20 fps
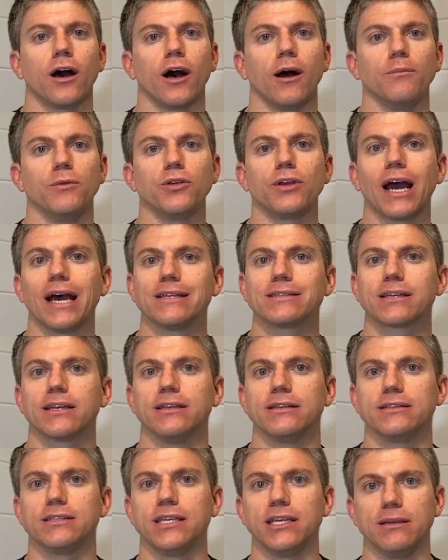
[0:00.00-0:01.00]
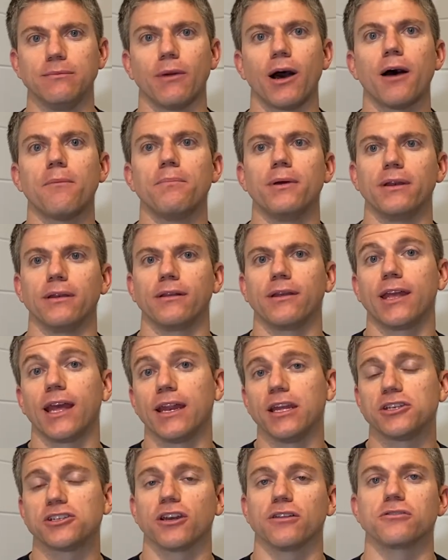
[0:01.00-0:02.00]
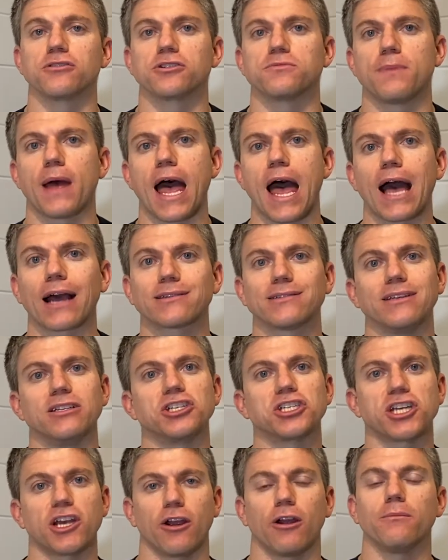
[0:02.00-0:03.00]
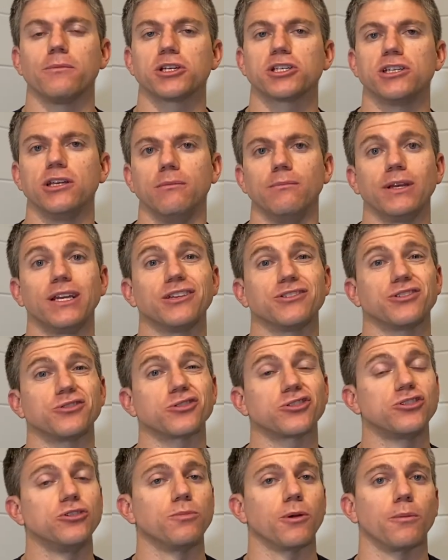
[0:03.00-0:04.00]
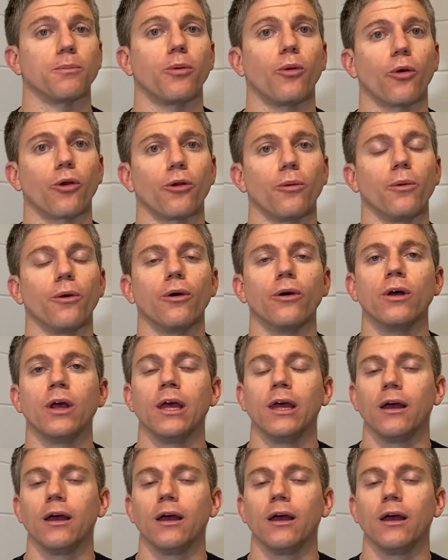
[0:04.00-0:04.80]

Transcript: you guys can team up and get each other's backs and share a machine because they're super portable.